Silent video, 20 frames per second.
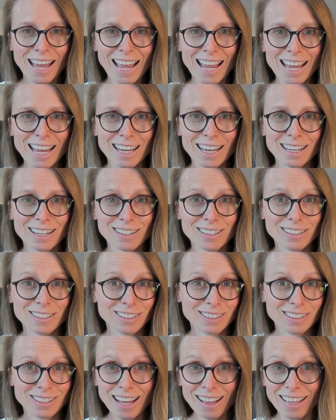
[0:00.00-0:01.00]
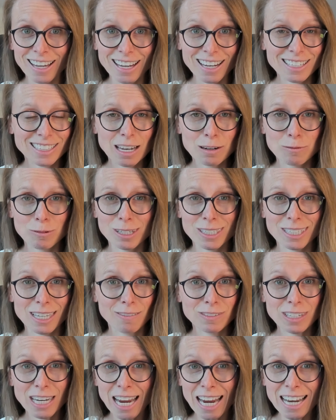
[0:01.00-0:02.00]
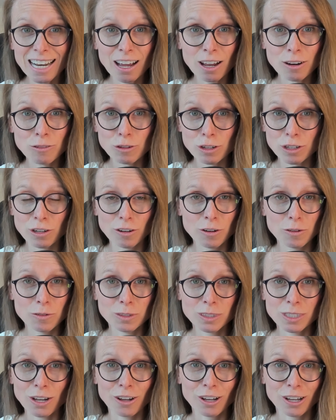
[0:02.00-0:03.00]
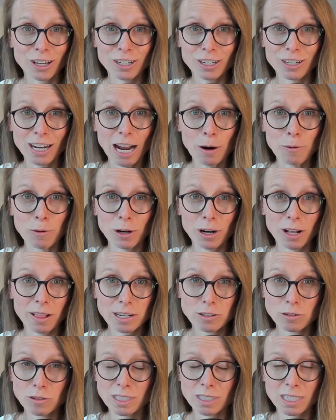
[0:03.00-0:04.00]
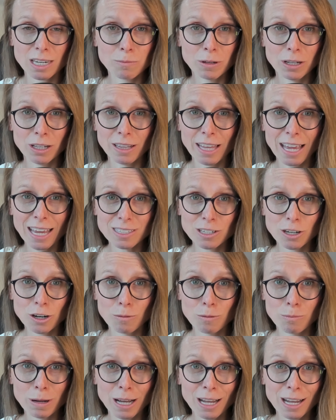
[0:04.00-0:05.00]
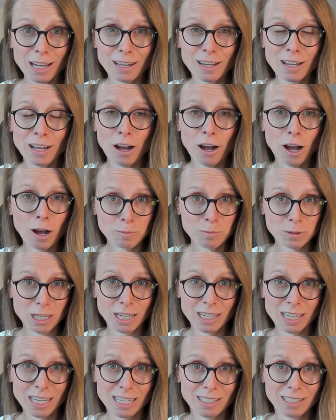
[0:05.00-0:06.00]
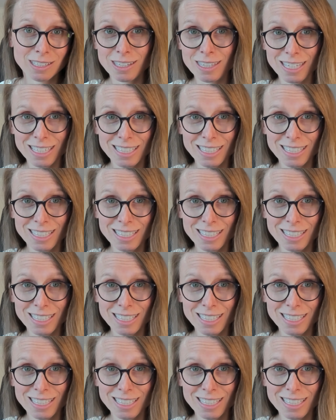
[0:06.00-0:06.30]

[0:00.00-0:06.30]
And yeah, like I said, we saved 800 euros on our electricity bill last year by opting into this